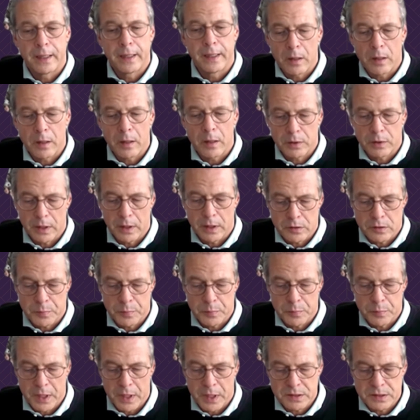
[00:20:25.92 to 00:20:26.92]
And I would like
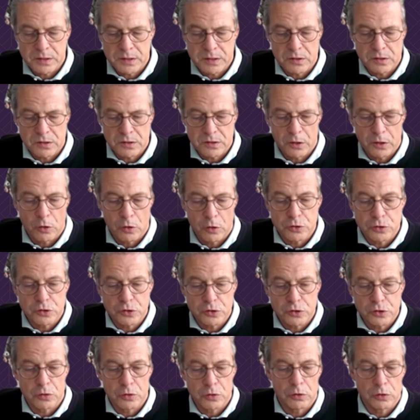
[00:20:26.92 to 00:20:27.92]
to pass this on
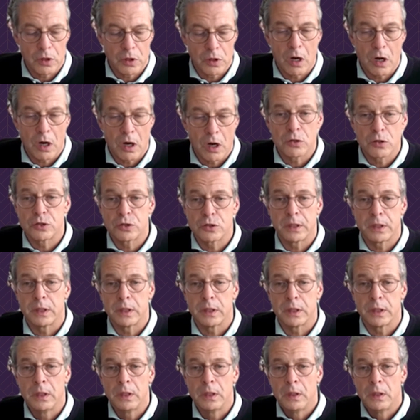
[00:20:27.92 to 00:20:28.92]
also
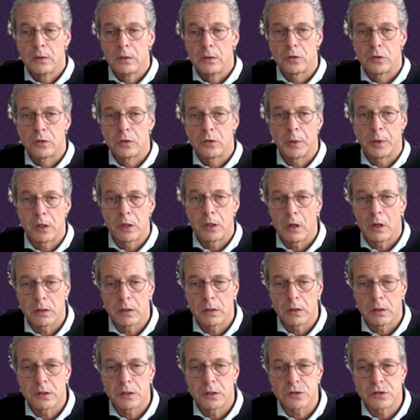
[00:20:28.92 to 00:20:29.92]
largely to my
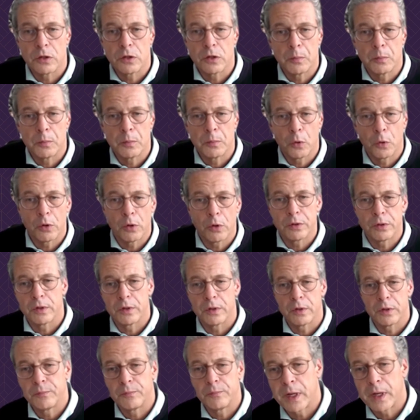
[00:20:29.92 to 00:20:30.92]
colleagues on the board
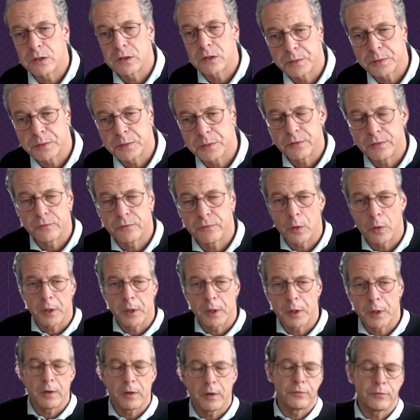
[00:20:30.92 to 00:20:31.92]
of management of
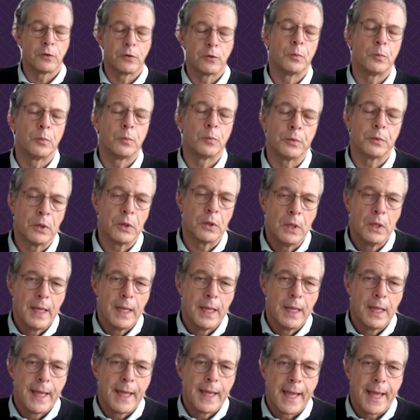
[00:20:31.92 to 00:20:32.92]
Northern Patrick
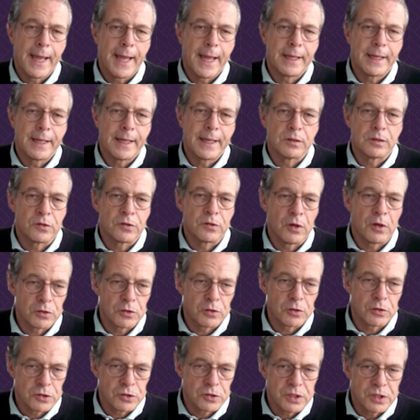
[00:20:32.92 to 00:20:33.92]
and to
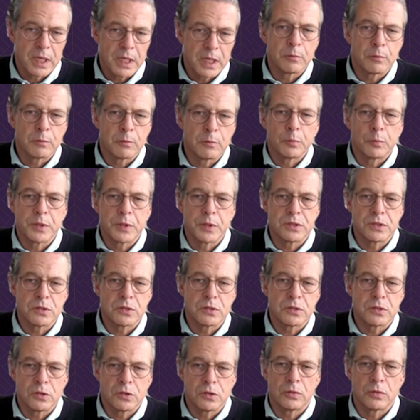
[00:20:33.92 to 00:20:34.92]
our sustainable
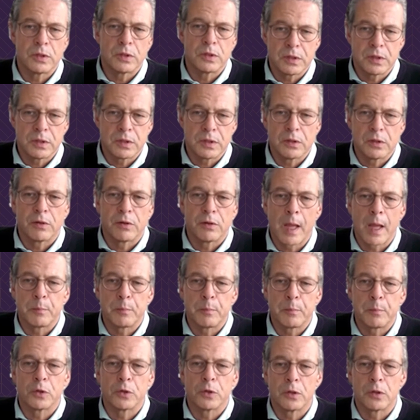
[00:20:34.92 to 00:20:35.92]
business unit here in
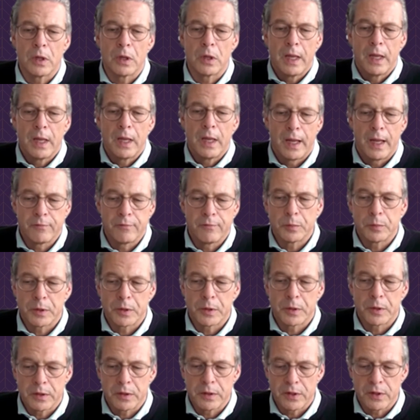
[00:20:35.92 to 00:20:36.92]
Hamburg.
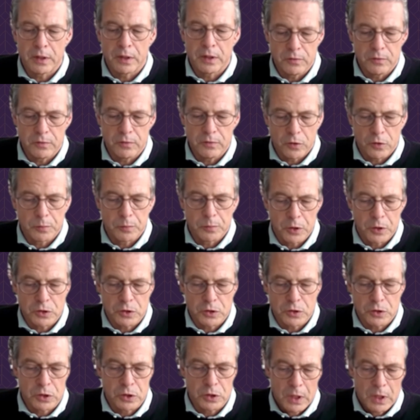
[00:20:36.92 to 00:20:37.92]
Everybody, thank you very
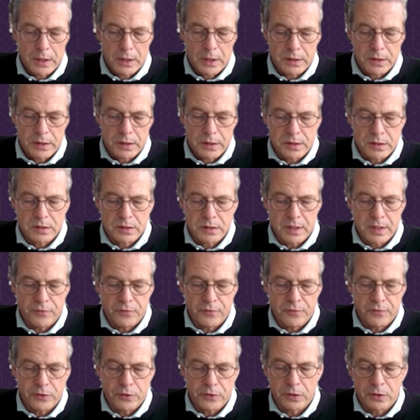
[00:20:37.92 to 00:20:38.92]
much. This is
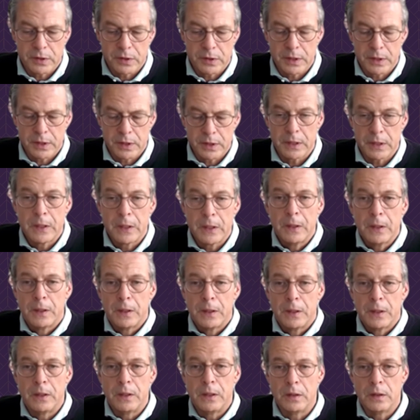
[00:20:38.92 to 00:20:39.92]
definitely
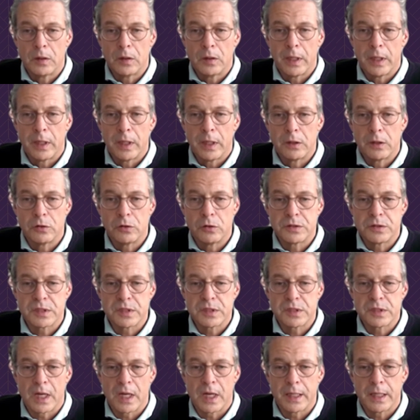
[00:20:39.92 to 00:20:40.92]
a
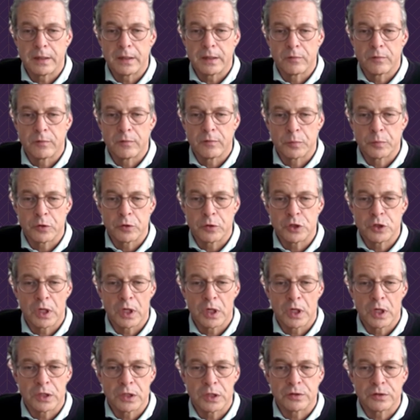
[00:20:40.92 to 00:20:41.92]
good sign of
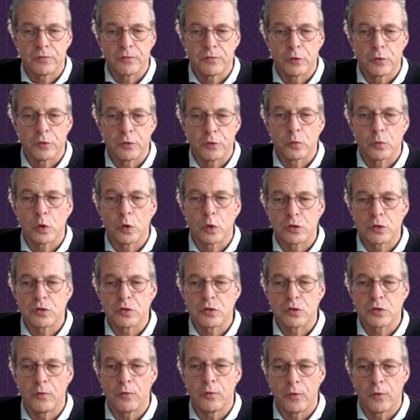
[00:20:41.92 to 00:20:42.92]
appreciation for the work
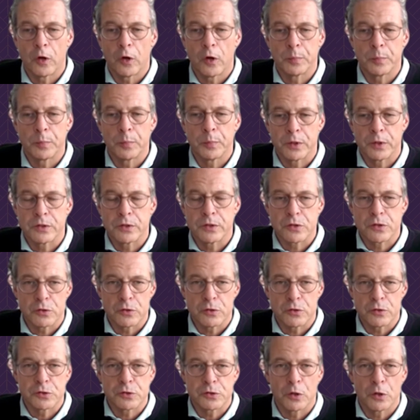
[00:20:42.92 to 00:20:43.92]
so far, but it's
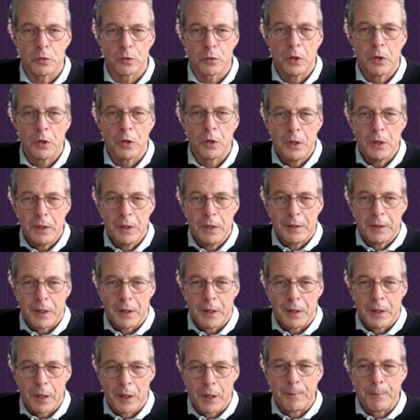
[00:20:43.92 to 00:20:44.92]
also
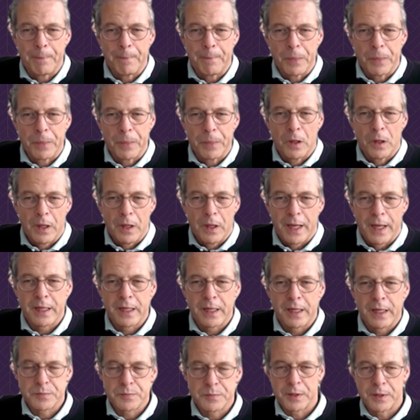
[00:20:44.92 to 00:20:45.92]

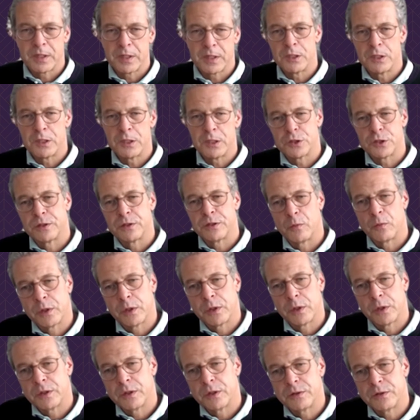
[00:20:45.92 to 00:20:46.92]
an expectation that
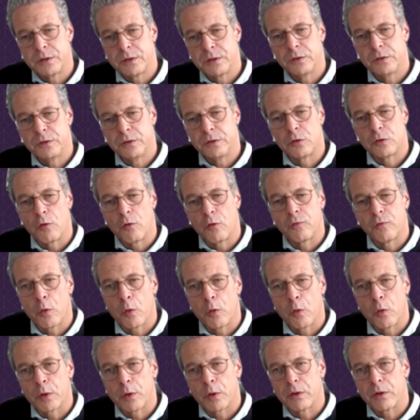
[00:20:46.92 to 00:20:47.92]
we continue to go
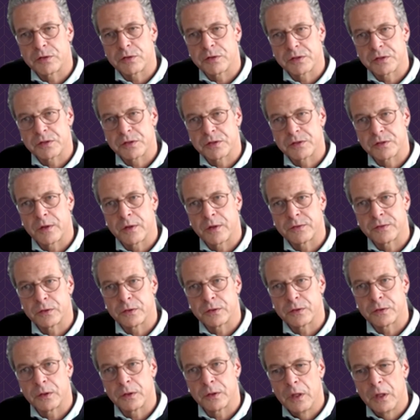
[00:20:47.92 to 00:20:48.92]
forward and are
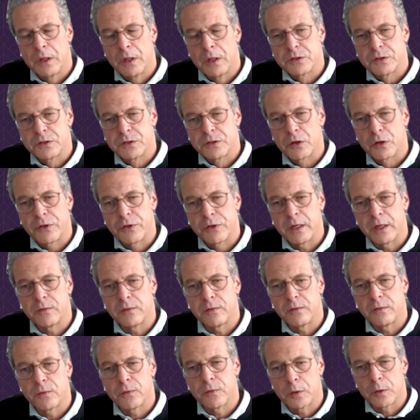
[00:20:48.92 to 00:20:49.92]
successful. So
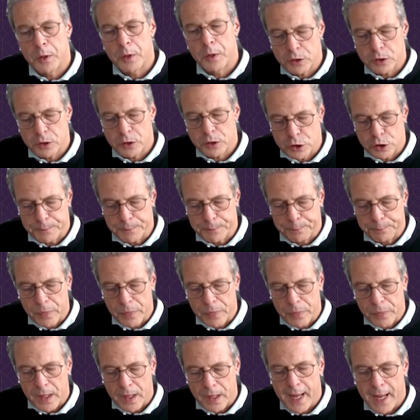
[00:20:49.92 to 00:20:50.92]
thank you very much
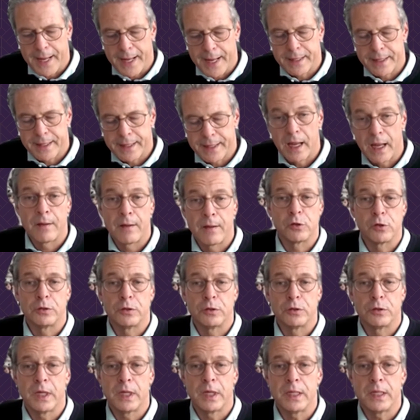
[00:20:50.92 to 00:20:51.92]
and have a
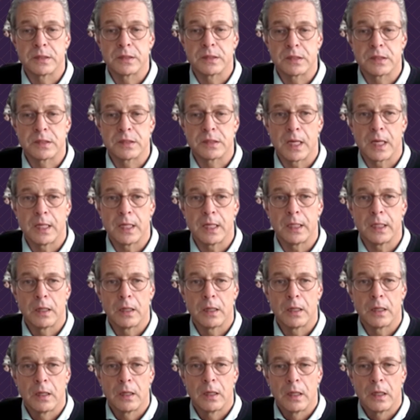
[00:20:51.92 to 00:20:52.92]
good day.
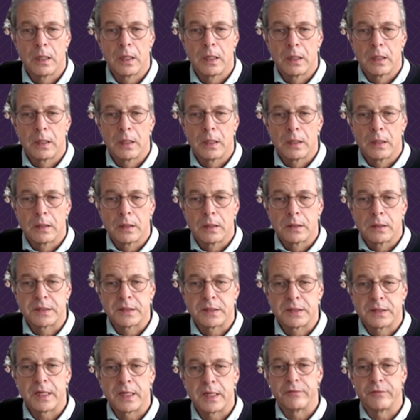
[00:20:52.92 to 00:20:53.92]
Stay
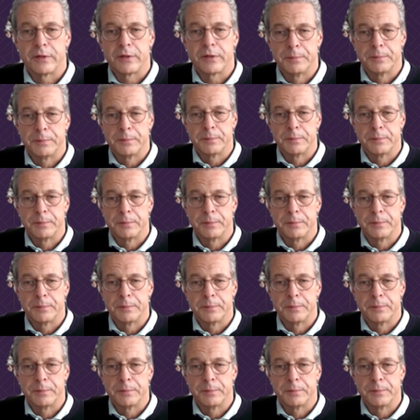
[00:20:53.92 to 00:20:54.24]
safe.